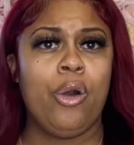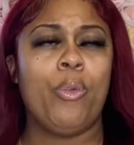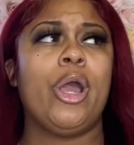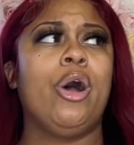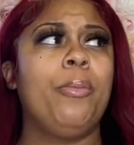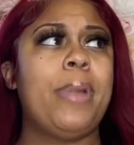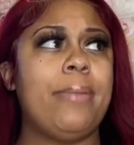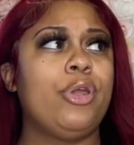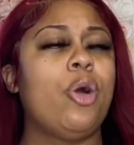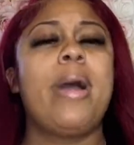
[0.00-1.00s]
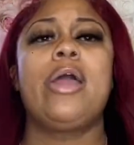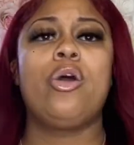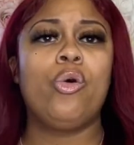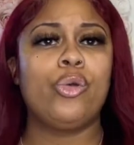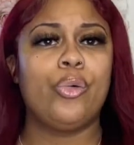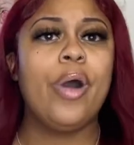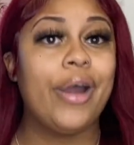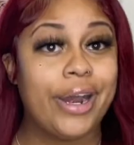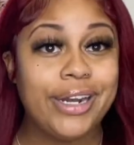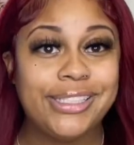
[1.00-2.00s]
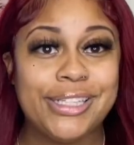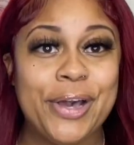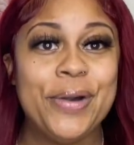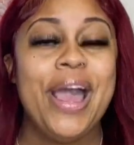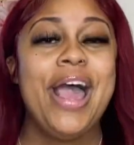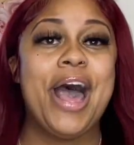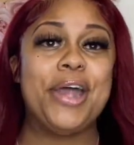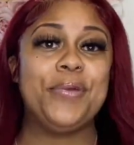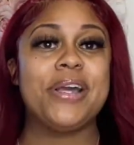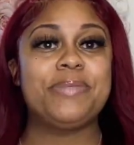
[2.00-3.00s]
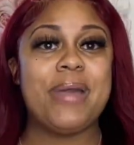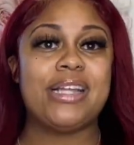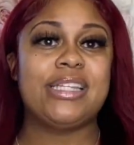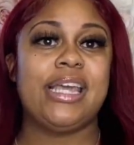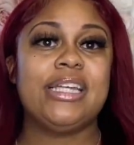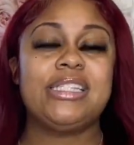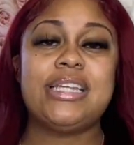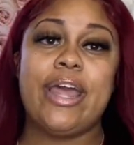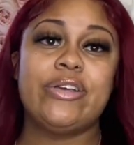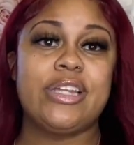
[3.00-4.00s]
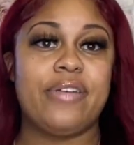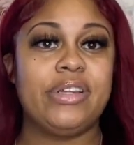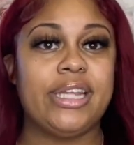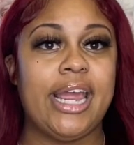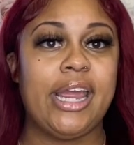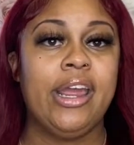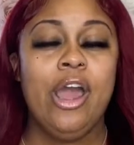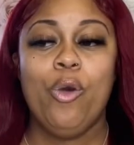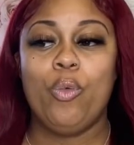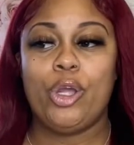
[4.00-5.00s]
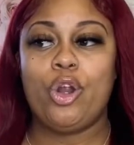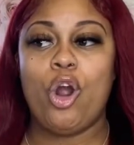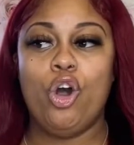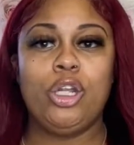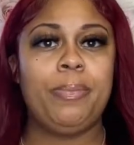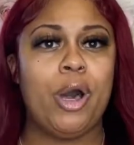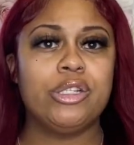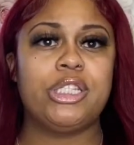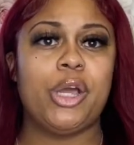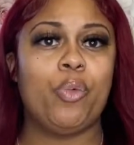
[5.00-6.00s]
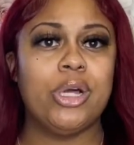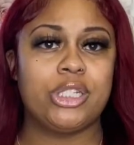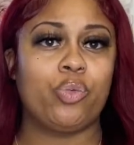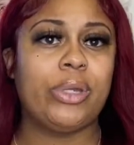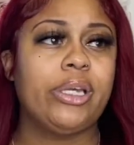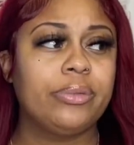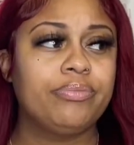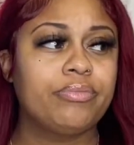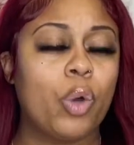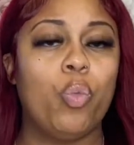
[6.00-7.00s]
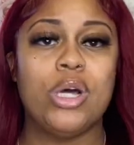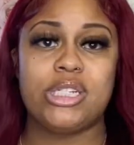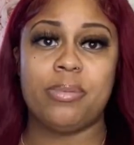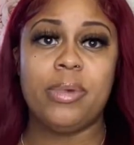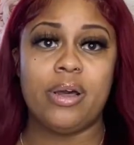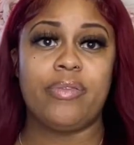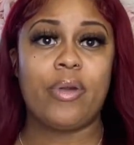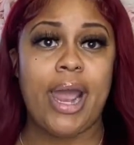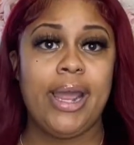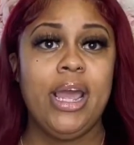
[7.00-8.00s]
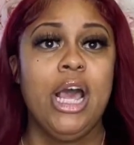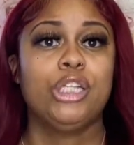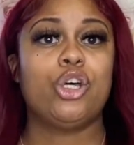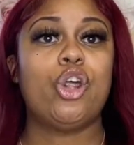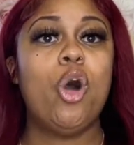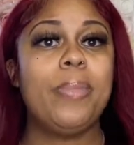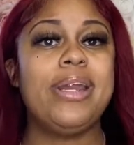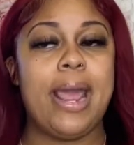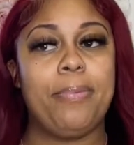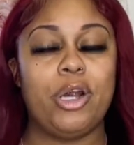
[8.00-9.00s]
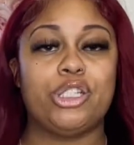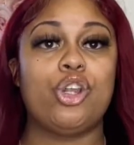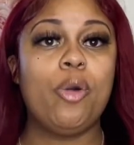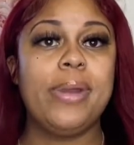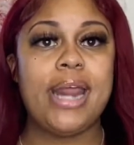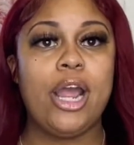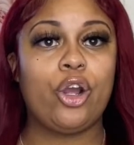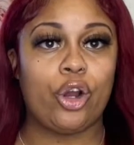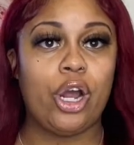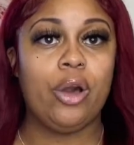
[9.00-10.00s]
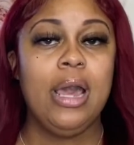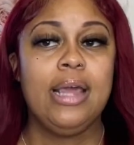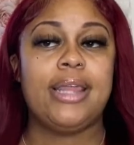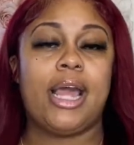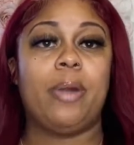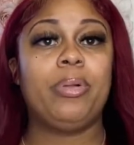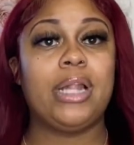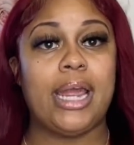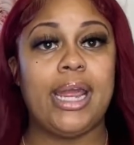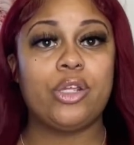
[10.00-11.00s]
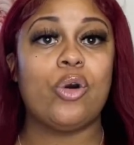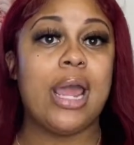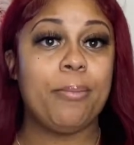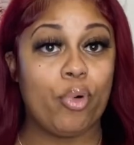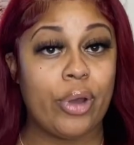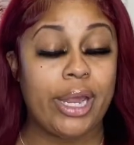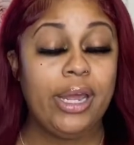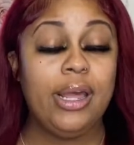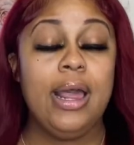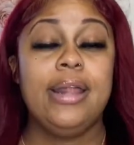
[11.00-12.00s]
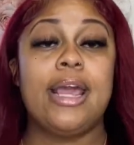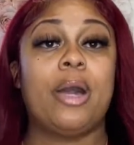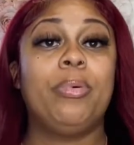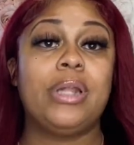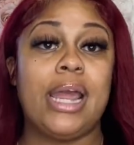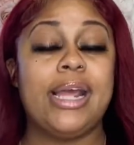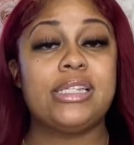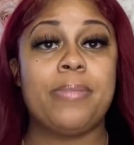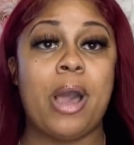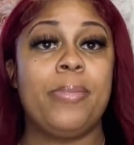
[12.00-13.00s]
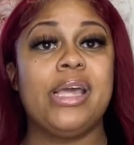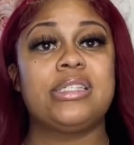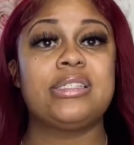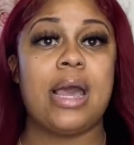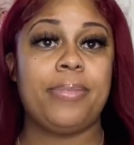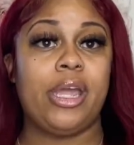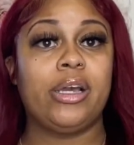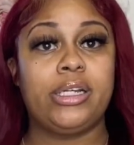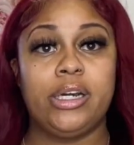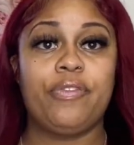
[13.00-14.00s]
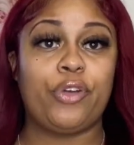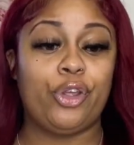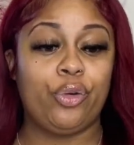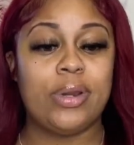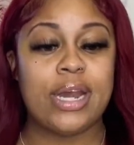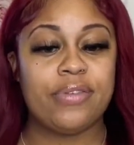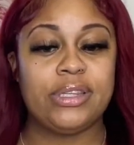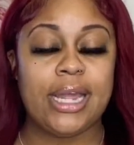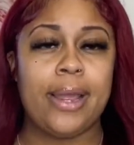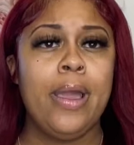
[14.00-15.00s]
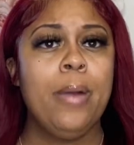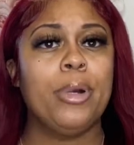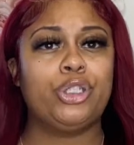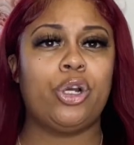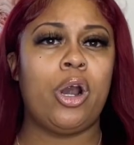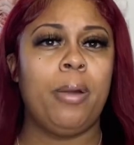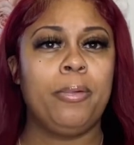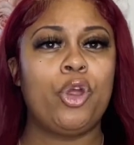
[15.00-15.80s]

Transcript: Well, baby, nobody know who you are. So how do you expect to get sales and everything when you're only posting once a week, once a month, okay? So don't be that person. Don't be that girl that complains, or that boy that complains about business not being good for you and everything, but you're